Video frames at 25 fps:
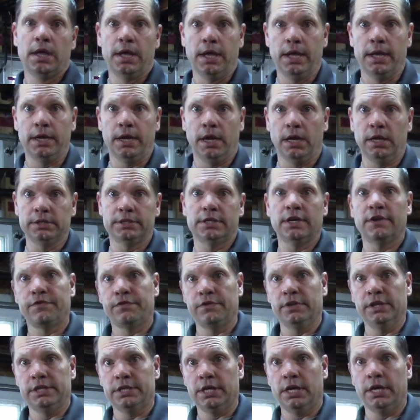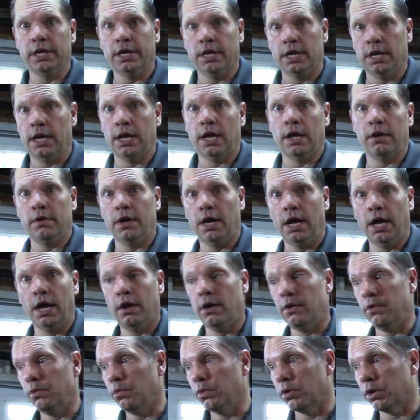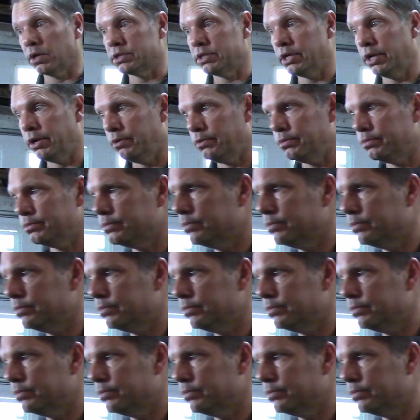And I'll definitely tell you how it works out.